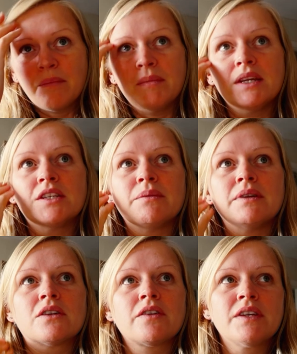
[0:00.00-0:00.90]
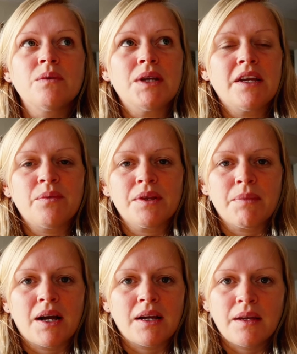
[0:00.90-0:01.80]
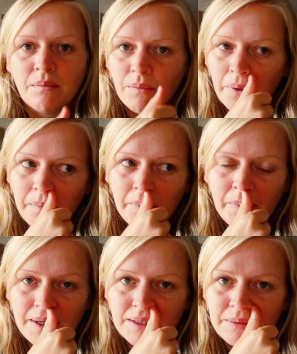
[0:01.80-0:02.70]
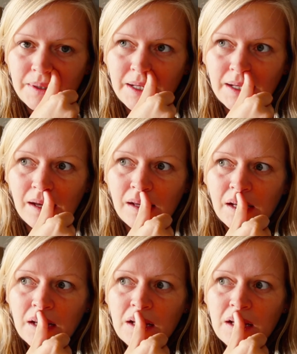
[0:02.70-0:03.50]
me doing because obviously we live with my mum whilst we're here